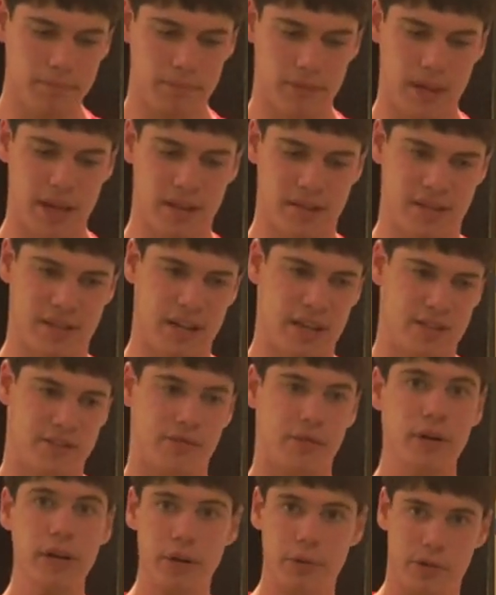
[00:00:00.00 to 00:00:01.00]
is its
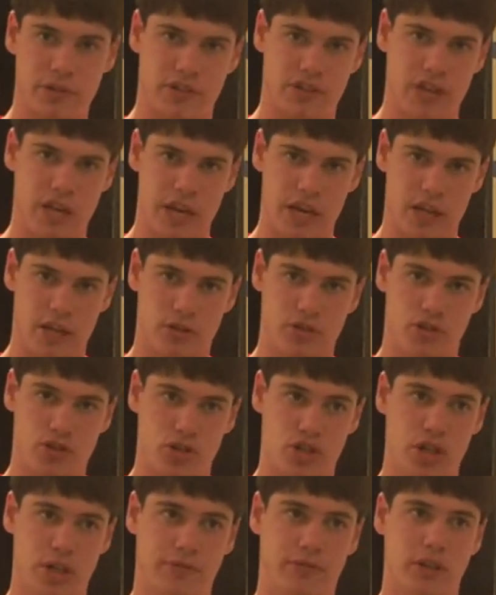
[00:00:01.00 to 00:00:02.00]
frequency
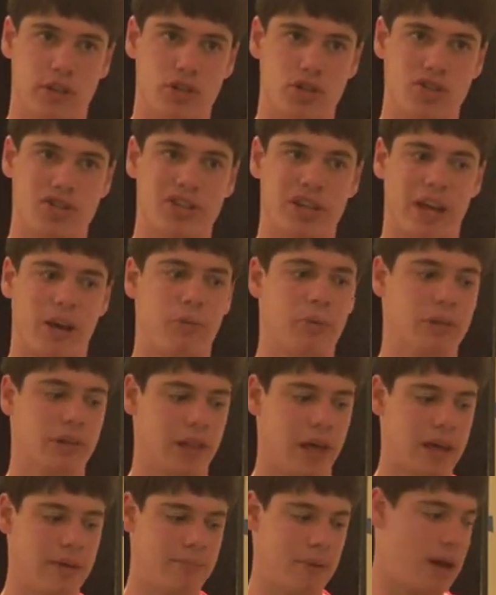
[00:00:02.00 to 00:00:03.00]
gets shifted, just like when
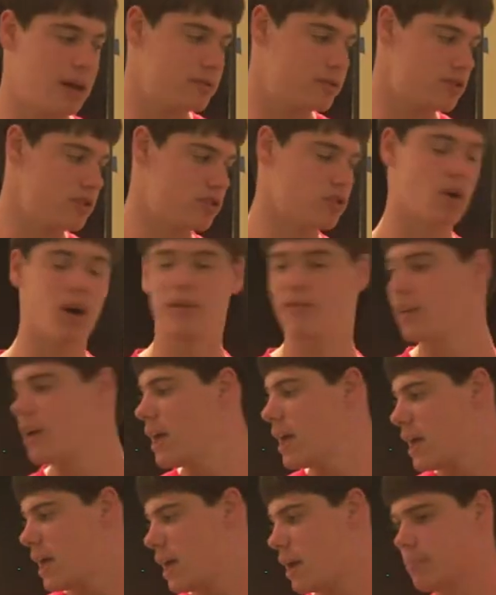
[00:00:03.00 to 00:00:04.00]
light bounces
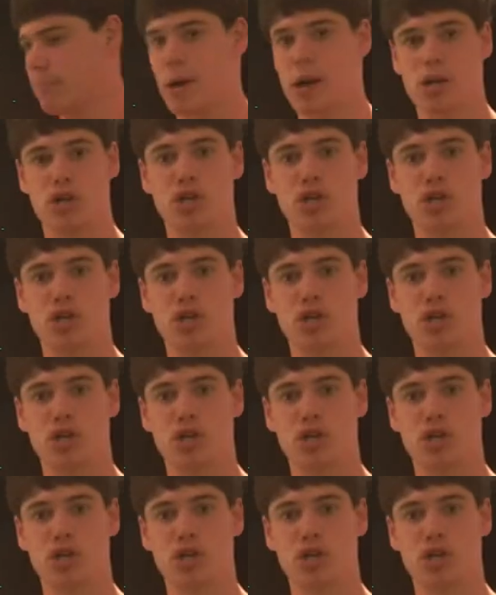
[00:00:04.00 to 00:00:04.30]
off my